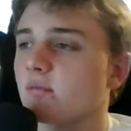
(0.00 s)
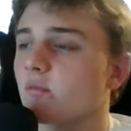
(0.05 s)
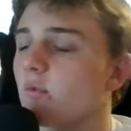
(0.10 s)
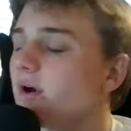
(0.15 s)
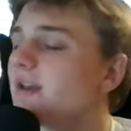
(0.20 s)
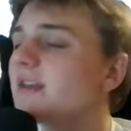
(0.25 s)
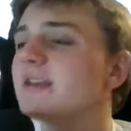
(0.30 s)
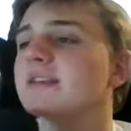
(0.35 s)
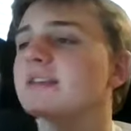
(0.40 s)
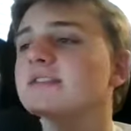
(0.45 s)

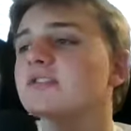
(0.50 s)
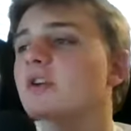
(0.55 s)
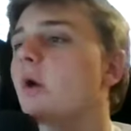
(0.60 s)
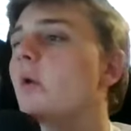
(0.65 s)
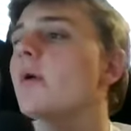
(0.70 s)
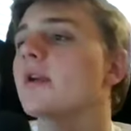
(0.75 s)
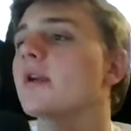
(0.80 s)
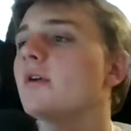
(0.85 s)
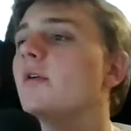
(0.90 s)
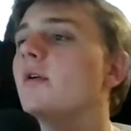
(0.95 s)
What is
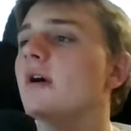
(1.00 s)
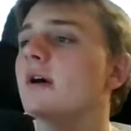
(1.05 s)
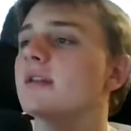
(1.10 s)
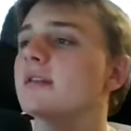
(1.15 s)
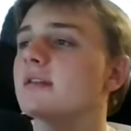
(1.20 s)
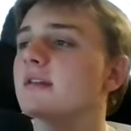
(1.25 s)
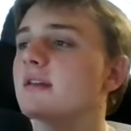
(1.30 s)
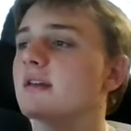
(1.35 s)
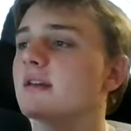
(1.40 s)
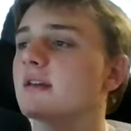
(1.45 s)
going on?
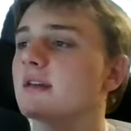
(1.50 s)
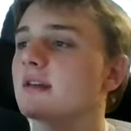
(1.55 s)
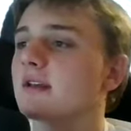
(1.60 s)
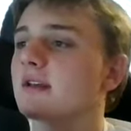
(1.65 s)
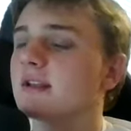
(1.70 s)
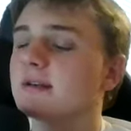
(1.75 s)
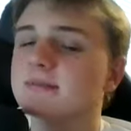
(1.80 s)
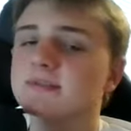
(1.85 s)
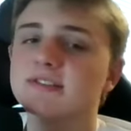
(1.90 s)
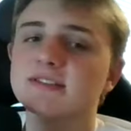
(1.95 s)

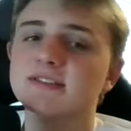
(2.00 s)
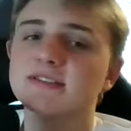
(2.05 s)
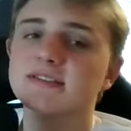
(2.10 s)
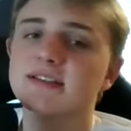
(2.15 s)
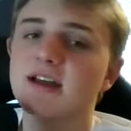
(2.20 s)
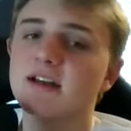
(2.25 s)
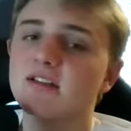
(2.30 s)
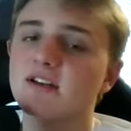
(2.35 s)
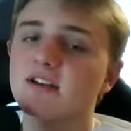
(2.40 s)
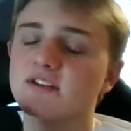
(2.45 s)
Clemson's
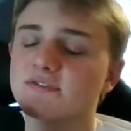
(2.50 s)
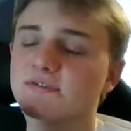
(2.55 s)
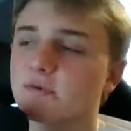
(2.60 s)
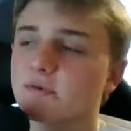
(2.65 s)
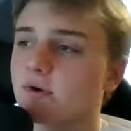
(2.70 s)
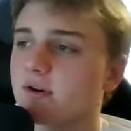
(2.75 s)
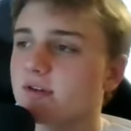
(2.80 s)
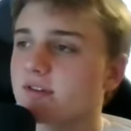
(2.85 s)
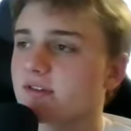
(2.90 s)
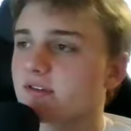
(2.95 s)
now lost
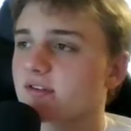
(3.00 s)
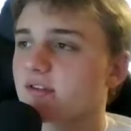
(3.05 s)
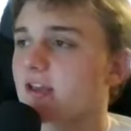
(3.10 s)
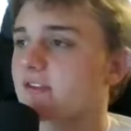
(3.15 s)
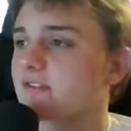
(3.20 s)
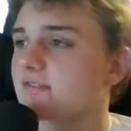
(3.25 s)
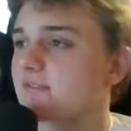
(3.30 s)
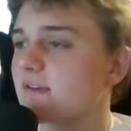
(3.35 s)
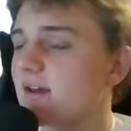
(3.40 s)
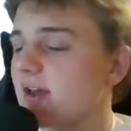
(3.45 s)
four of their
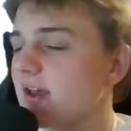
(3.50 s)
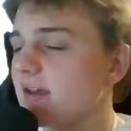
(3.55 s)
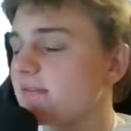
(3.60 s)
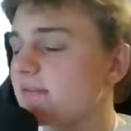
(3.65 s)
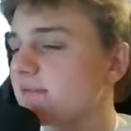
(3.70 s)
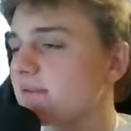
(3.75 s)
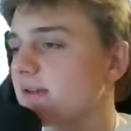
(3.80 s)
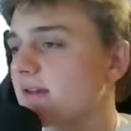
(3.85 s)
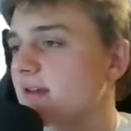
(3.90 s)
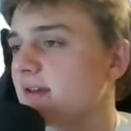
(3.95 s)
last
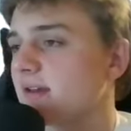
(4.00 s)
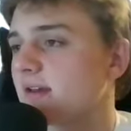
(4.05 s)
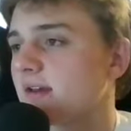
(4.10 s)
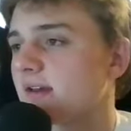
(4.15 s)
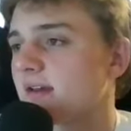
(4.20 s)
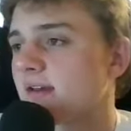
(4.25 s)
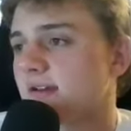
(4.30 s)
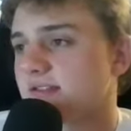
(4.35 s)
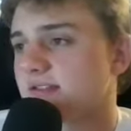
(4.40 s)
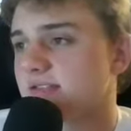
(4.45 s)
five.
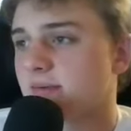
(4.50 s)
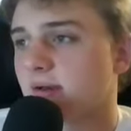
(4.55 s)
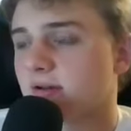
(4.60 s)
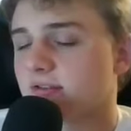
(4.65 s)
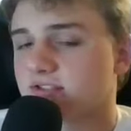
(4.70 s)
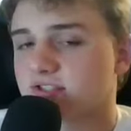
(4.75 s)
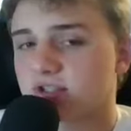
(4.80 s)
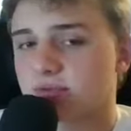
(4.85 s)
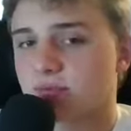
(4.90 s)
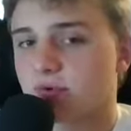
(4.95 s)
A team I
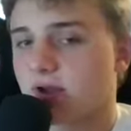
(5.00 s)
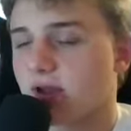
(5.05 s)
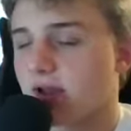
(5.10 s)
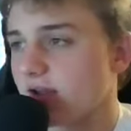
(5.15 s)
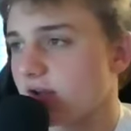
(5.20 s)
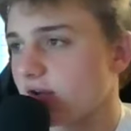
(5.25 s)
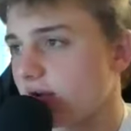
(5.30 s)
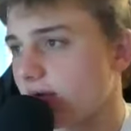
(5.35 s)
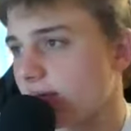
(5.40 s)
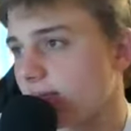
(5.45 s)
was super
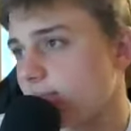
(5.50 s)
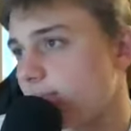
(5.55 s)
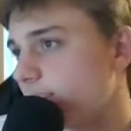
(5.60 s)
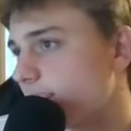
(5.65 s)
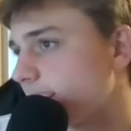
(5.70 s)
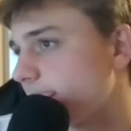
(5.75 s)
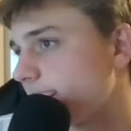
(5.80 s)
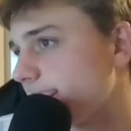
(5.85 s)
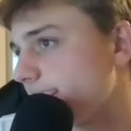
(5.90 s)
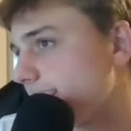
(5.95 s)
high on.
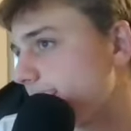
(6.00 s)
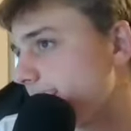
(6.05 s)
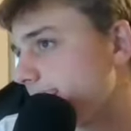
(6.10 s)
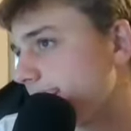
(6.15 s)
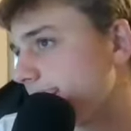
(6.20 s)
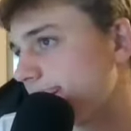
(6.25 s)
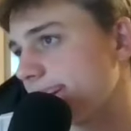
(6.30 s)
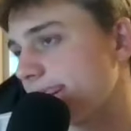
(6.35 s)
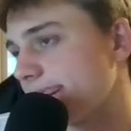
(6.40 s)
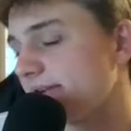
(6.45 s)

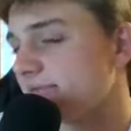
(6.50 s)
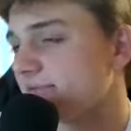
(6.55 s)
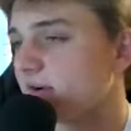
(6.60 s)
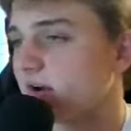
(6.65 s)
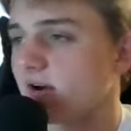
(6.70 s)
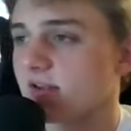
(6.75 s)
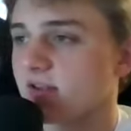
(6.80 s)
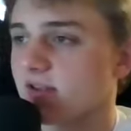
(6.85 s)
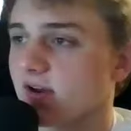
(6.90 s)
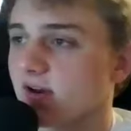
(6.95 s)
They're
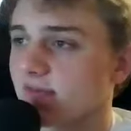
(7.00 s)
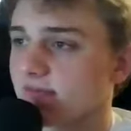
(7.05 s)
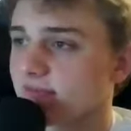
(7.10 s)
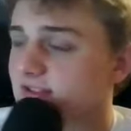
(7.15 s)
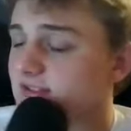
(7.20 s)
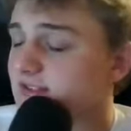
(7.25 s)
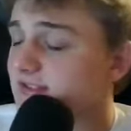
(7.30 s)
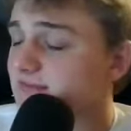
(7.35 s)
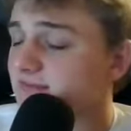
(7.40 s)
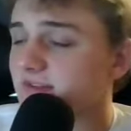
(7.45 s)
falling off.
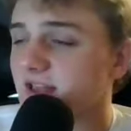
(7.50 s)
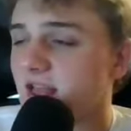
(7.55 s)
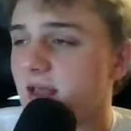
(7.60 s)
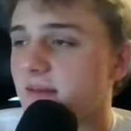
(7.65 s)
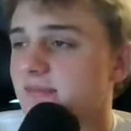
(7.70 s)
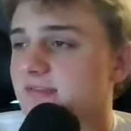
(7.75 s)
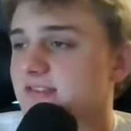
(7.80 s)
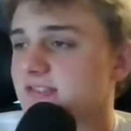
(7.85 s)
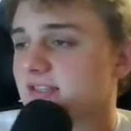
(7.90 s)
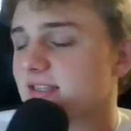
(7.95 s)
This is what
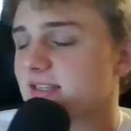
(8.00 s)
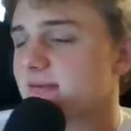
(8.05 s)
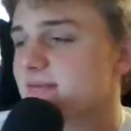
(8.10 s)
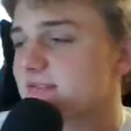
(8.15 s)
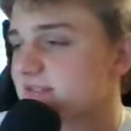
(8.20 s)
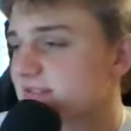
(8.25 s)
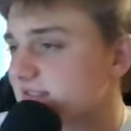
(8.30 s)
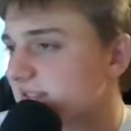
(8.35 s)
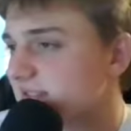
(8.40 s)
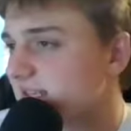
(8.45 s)
happens to
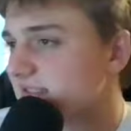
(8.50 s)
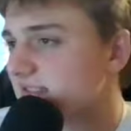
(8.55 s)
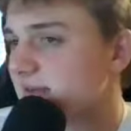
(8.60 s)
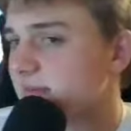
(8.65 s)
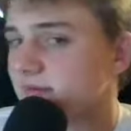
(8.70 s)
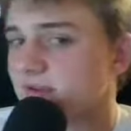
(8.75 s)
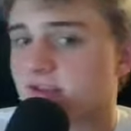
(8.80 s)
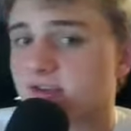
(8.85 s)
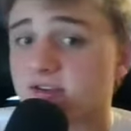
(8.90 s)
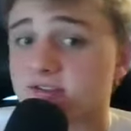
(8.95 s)
Clemson these last
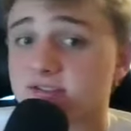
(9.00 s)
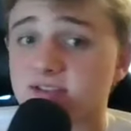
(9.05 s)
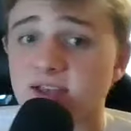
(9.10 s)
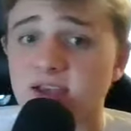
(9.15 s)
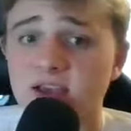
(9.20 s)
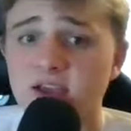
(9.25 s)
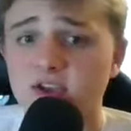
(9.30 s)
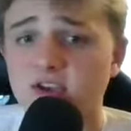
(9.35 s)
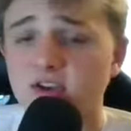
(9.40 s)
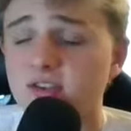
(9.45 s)
couple years.
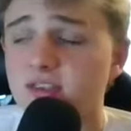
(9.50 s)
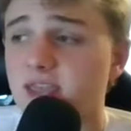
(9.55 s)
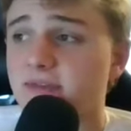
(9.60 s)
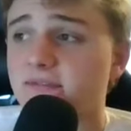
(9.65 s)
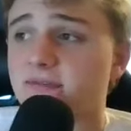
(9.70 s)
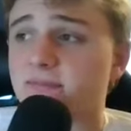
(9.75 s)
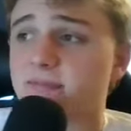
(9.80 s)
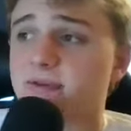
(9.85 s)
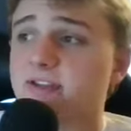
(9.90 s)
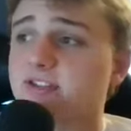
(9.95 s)
Good
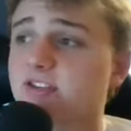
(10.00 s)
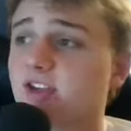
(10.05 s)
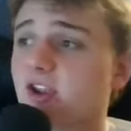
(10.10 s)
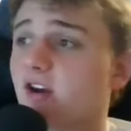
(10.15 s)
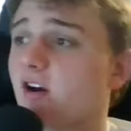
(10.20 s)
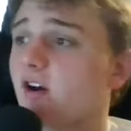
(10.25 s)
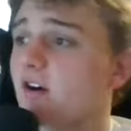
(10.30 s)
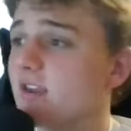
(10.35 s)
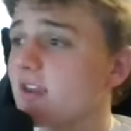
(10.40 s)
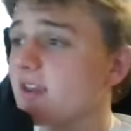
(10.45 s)
game for PJ
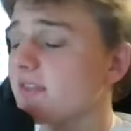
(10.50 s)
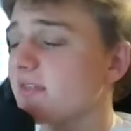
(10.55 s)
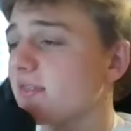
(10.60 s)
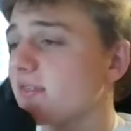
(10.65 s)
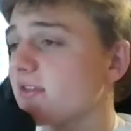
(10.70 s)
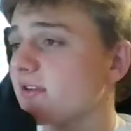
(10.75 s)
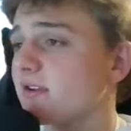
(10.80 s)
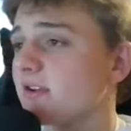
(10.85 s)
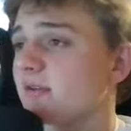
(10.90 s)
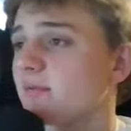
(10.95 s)
Hall. He had
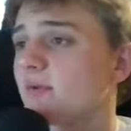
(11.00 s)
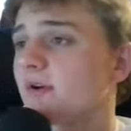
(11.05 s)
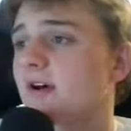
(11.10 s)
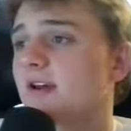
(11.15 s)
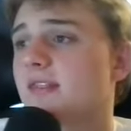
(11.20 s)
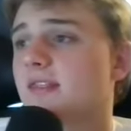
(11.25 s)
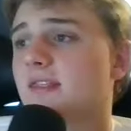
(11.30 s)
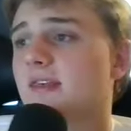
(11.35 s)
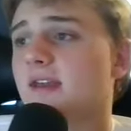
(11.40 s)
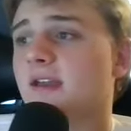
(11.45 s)

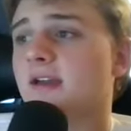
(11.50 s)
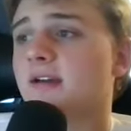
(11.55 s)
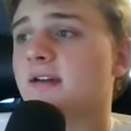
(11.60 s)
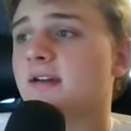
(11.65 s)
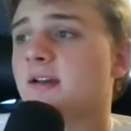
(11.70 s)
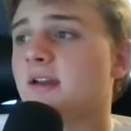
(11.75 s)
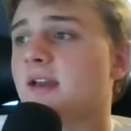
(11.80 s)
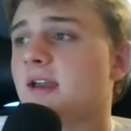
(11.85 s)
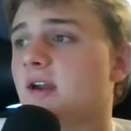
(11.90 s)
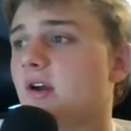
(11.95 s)
31
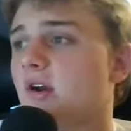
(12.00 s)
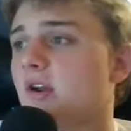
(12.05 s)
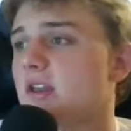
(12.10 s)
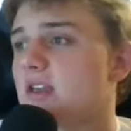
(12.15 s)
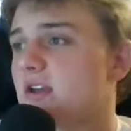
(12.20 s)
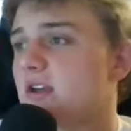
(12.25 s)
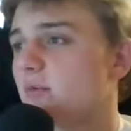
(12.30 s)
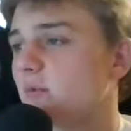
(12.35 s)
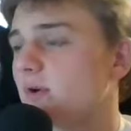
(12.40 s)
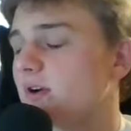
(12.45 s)
there.
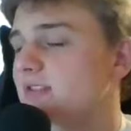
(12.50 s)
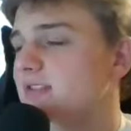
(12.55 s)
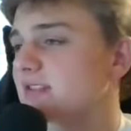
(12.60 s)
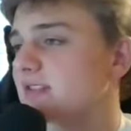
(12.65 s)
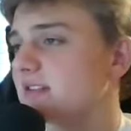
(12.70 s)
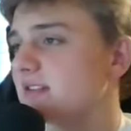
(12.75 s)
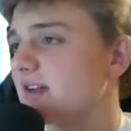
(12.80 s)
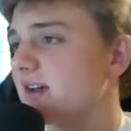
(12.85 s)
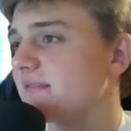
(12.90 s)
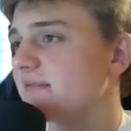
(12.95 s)
It was
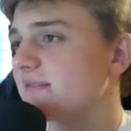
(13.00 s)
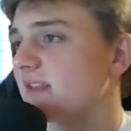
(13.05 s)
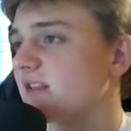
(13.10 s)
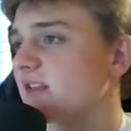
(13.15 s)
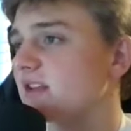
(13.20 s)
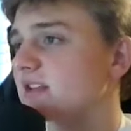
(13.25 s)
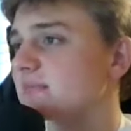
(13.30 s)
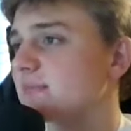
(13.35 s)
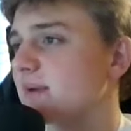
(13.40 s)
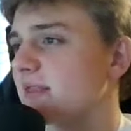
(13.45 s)
enough. They
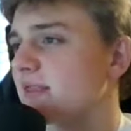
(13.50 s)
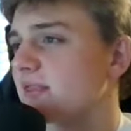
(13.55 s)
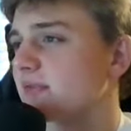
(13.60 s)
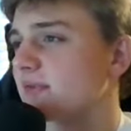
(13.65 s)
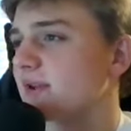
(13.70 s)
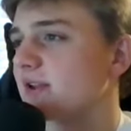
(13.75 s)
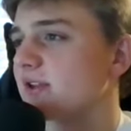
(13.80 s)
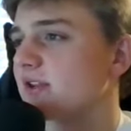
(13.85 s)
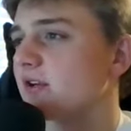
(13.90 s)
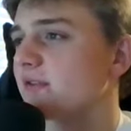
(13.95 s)
lost by
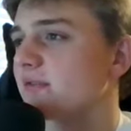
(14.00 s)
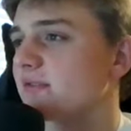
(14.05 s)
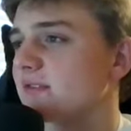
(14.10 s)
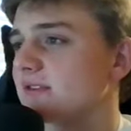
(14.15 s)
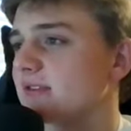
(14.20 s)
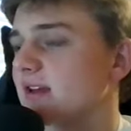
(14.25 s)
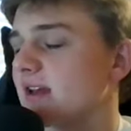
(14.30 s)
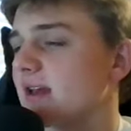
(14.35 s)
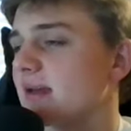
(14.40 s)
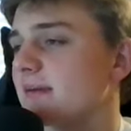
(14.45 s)
three in
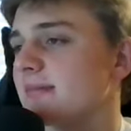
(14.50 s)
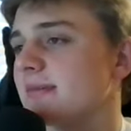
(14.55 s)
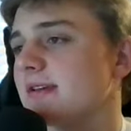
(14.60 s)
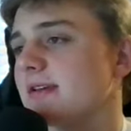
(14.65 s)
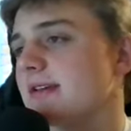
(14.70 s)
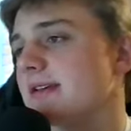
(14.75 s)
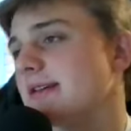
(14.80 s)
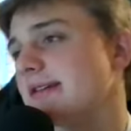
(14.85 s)
overtime.